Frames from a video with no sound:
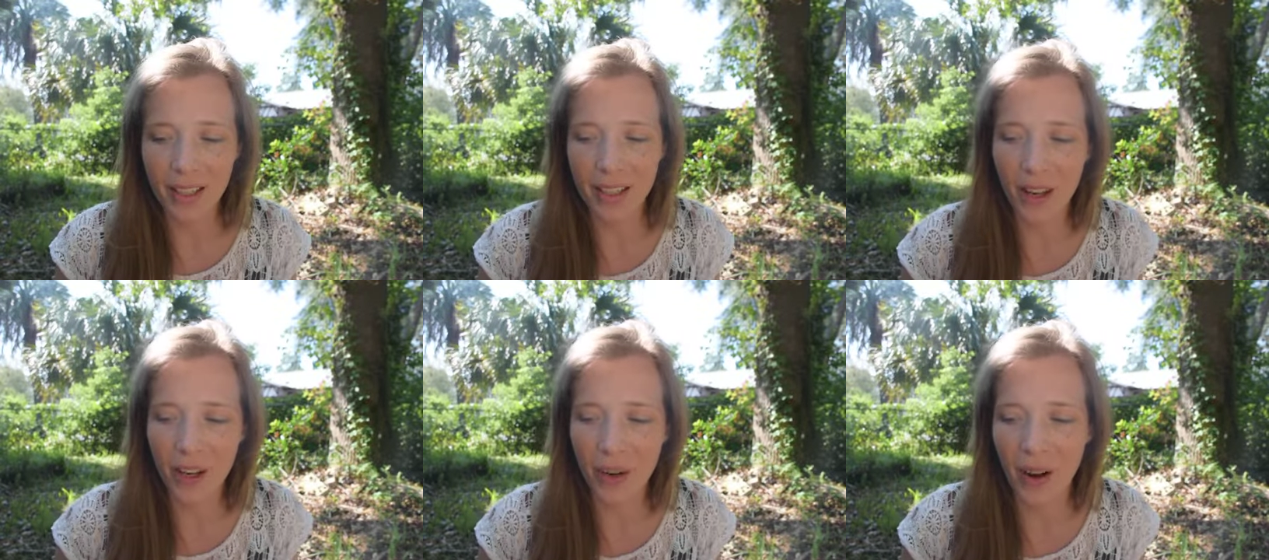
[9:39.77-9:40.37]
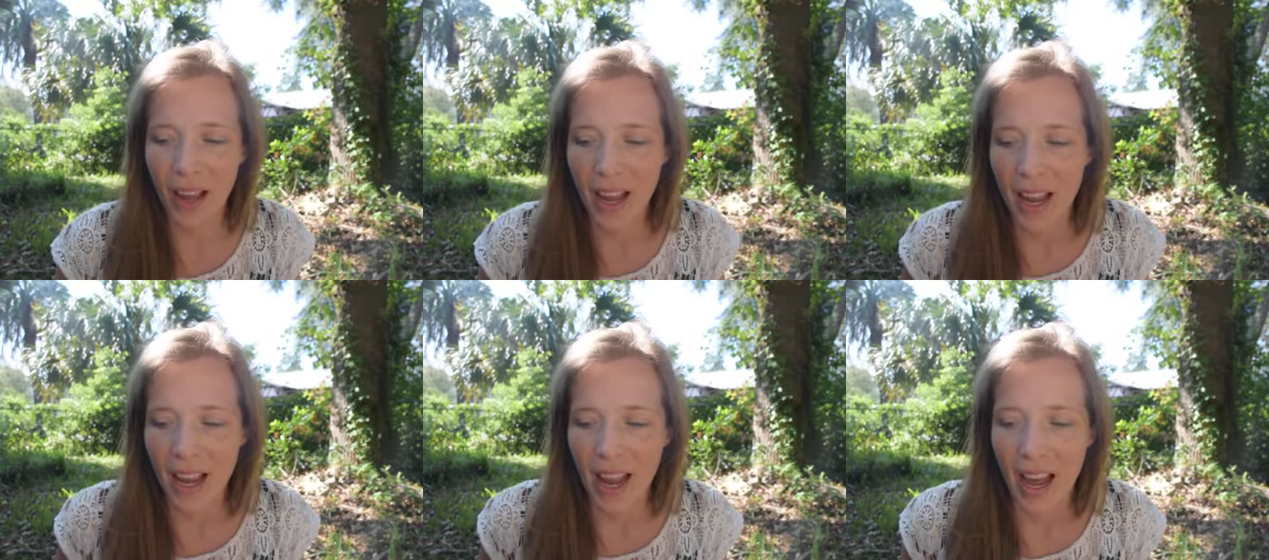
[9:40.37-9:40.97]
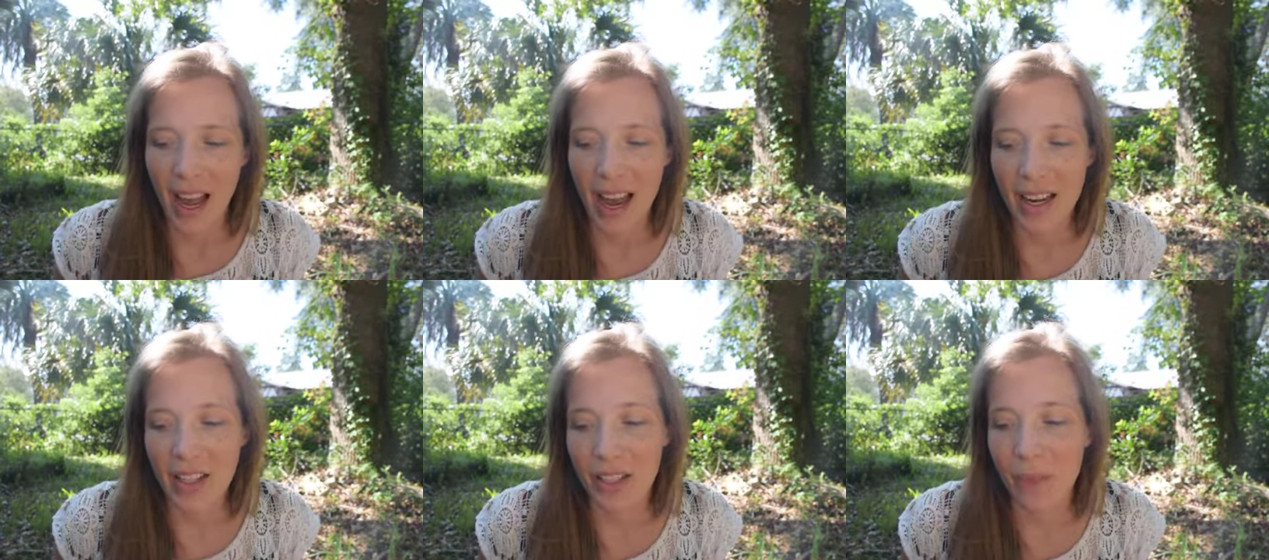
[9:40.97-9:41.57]
So
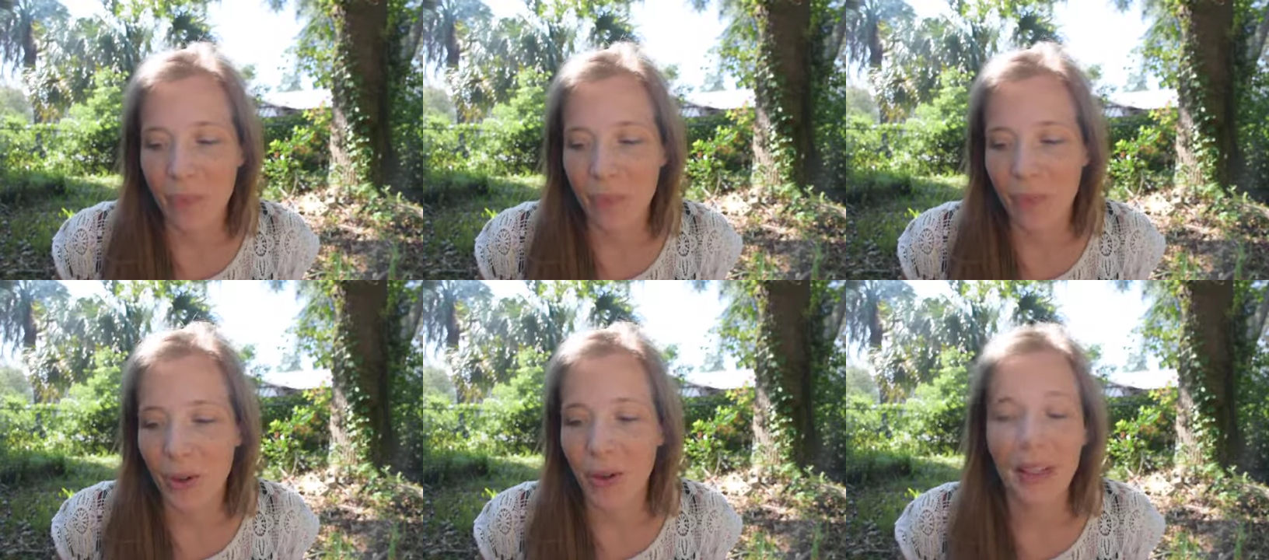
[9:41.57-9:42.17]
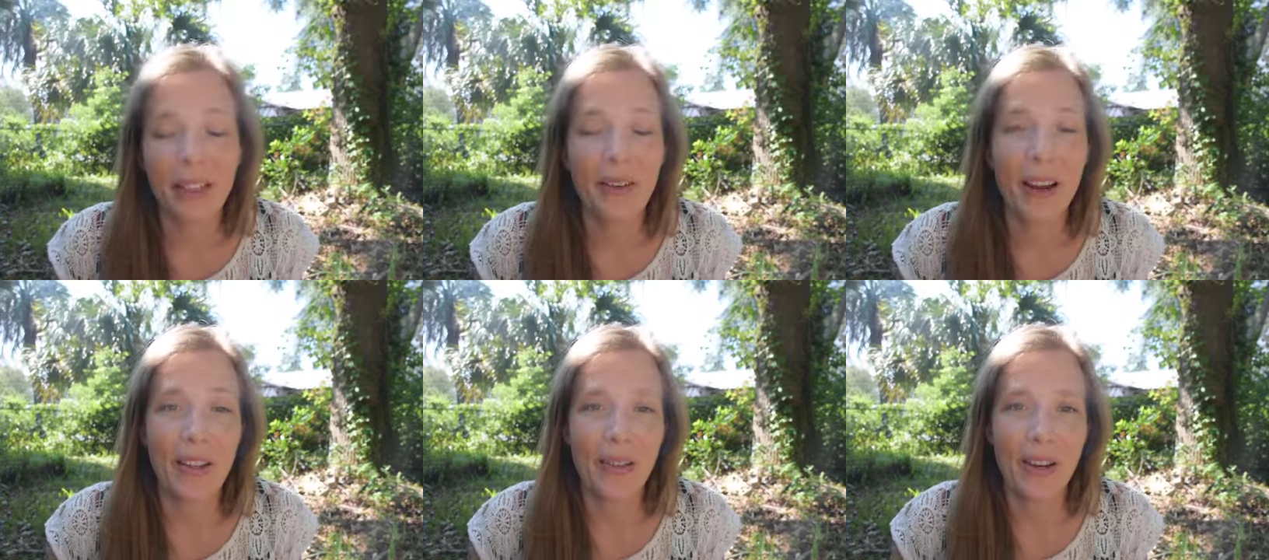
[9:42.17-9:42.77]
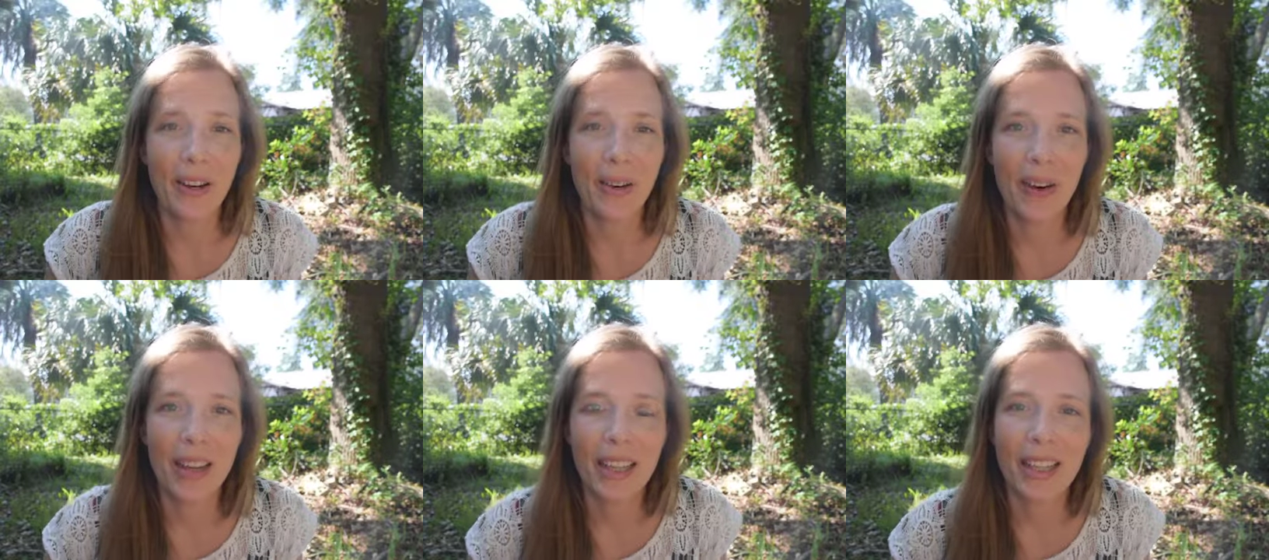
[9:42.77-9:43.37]
I just quickly went
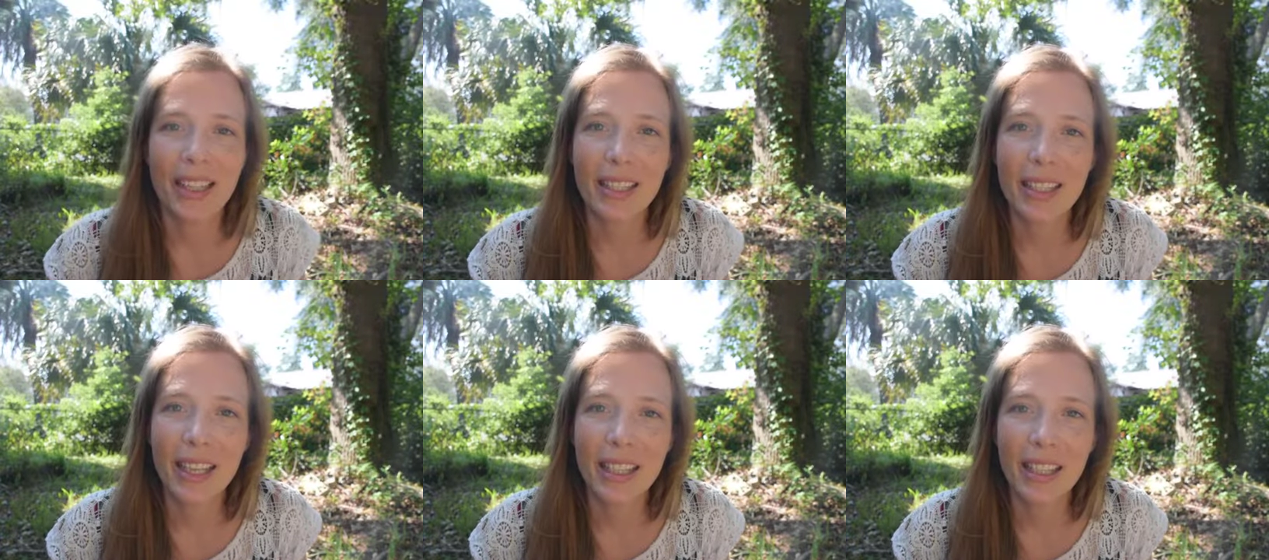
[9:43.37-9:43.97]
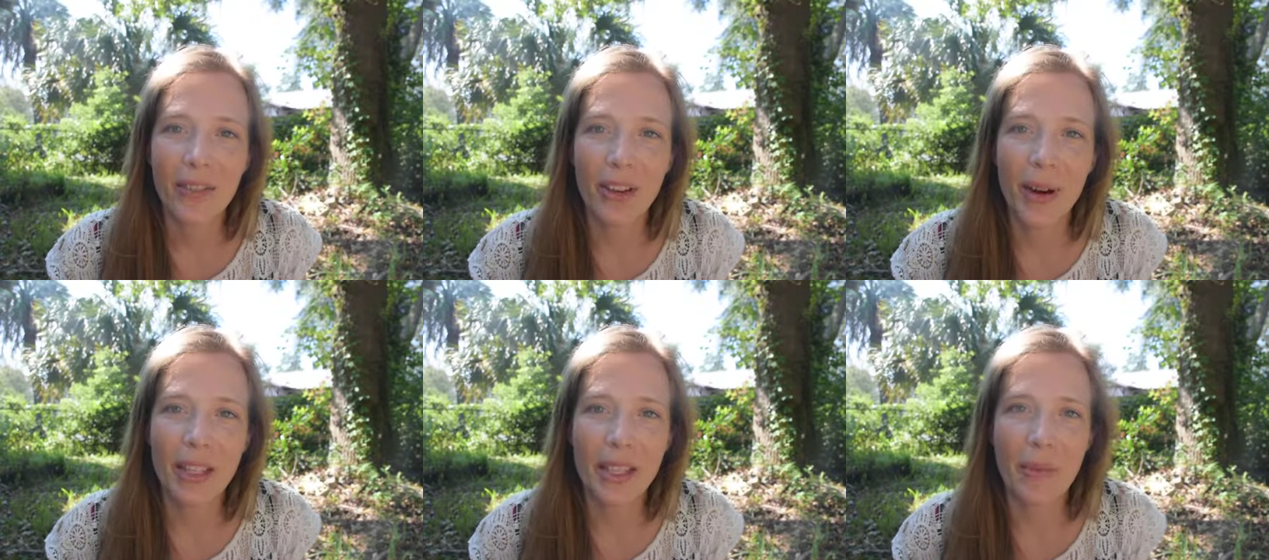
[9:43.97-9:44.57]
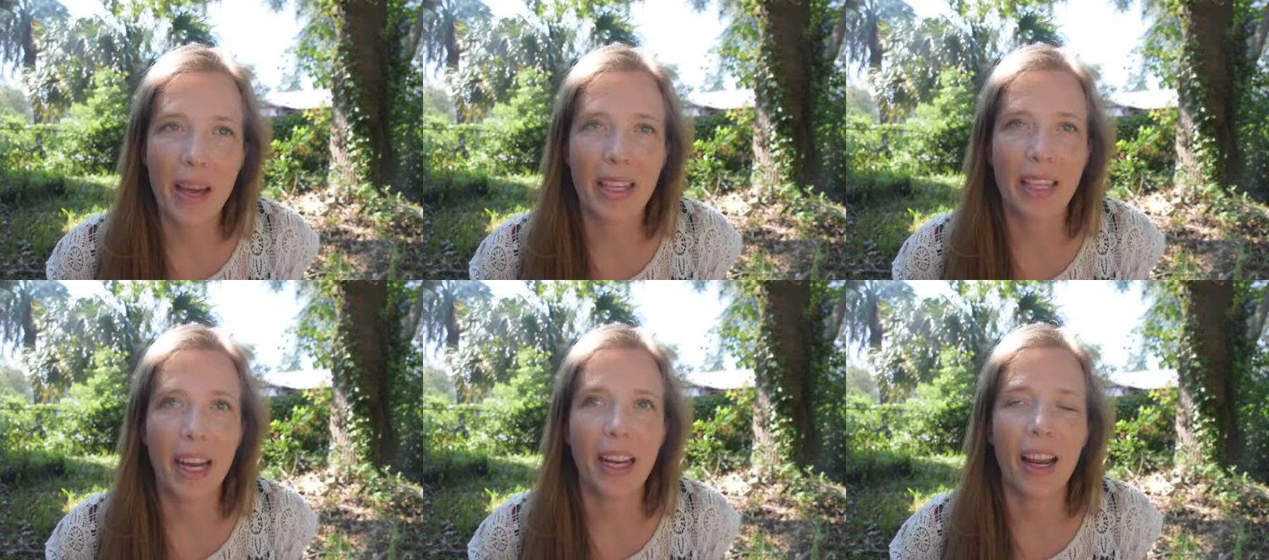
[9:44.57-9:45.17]
through 6 different ways to
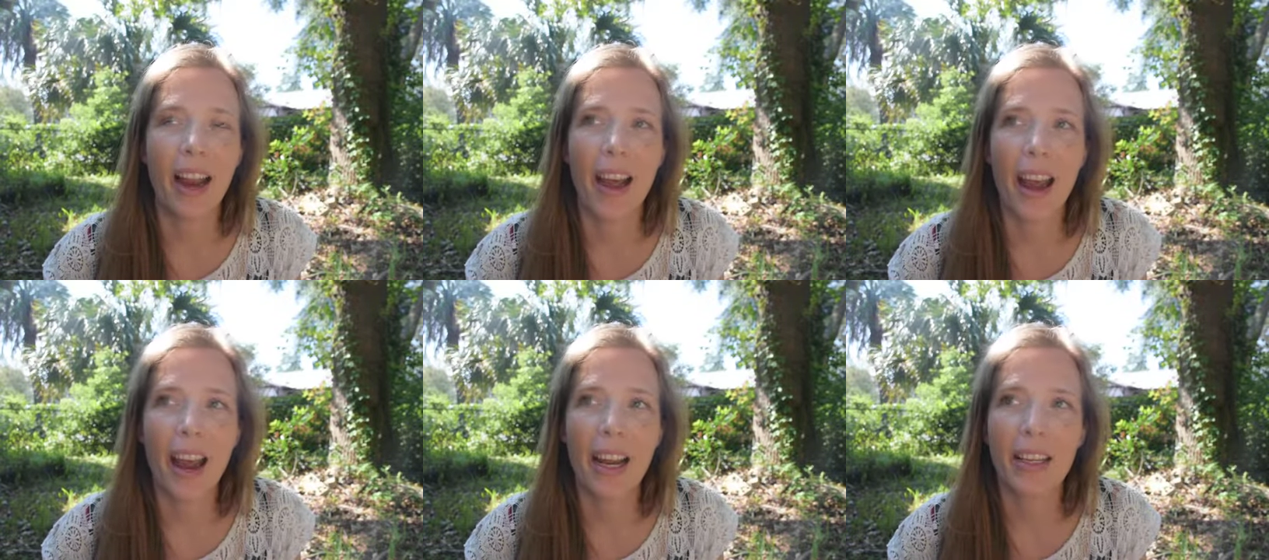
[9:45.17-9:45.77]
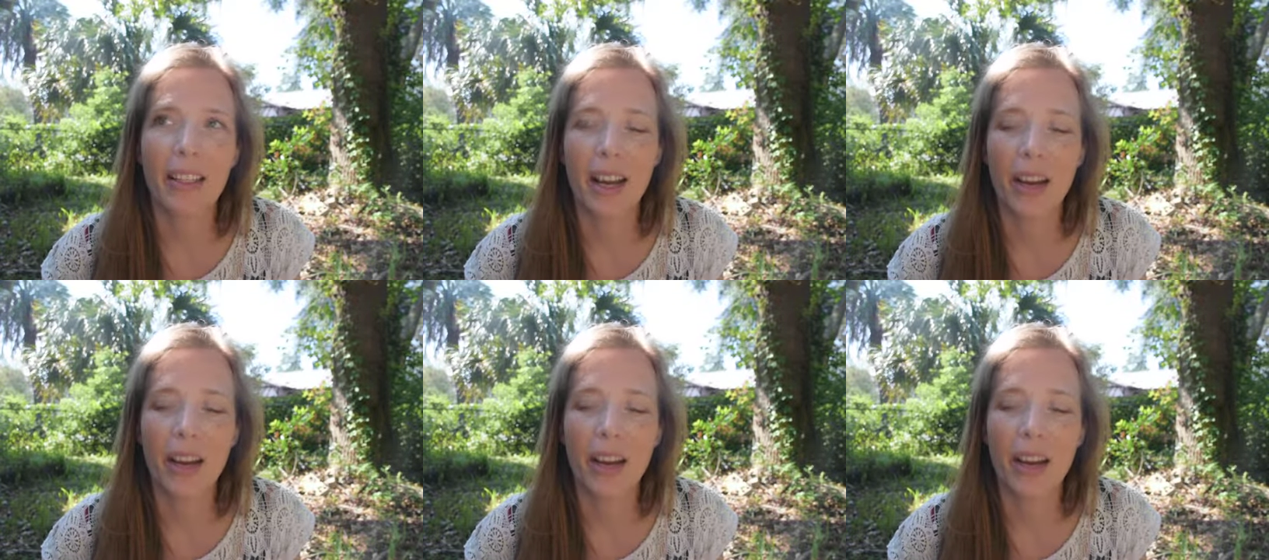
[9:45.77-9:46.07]
meditate, and